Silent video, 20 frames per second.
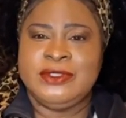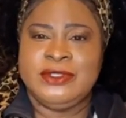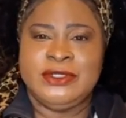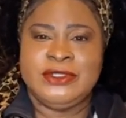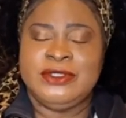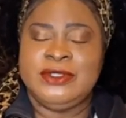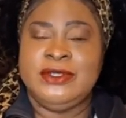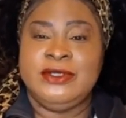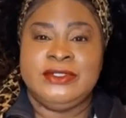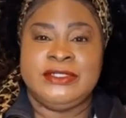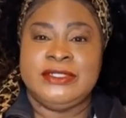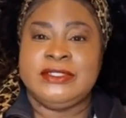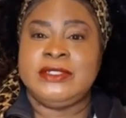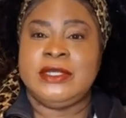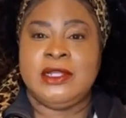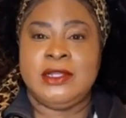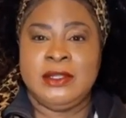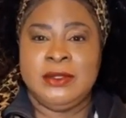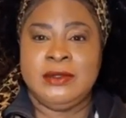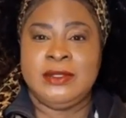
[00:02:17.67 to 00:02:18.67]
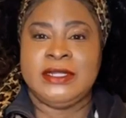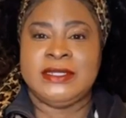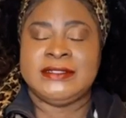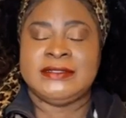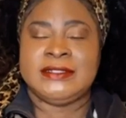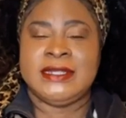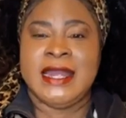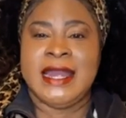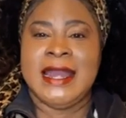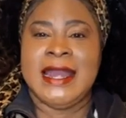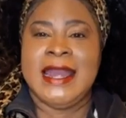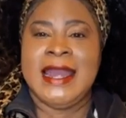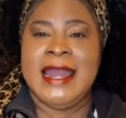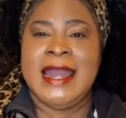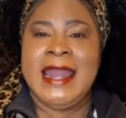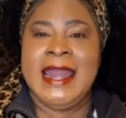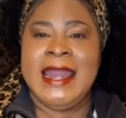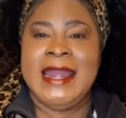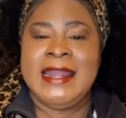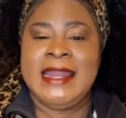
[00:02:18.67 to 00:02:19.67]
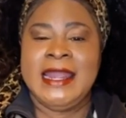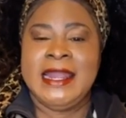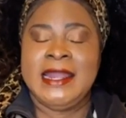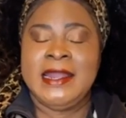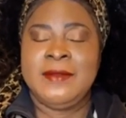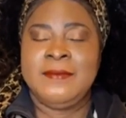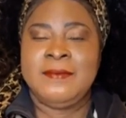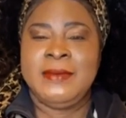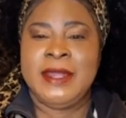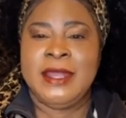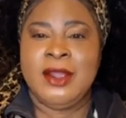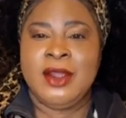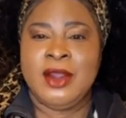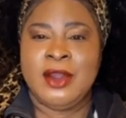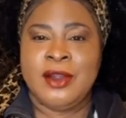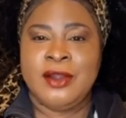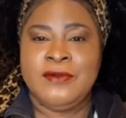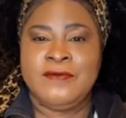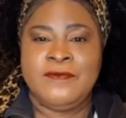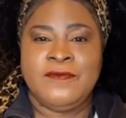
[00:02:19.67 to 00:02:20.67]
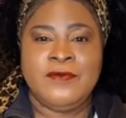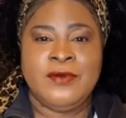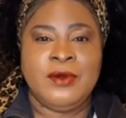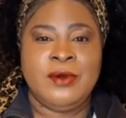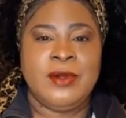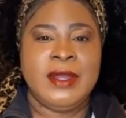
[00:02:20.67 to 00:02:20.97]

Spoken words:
you're just clueless. And it can be hurtful.